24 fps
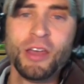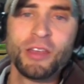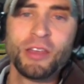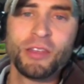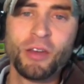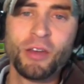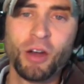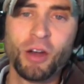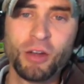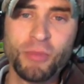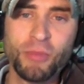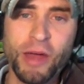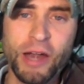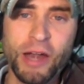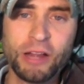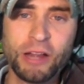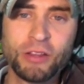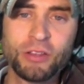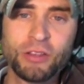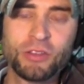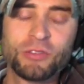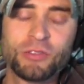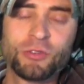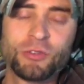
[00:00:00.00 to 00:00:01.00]
they
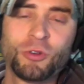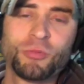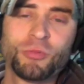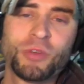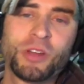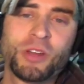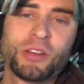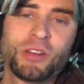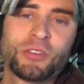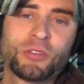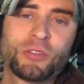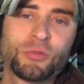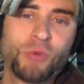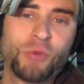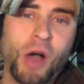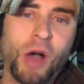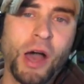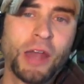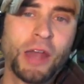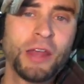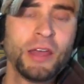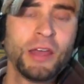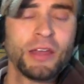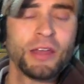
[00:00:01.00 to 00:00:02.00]
automatically assume that it's
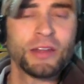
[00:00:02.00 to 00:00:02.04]
SWAT.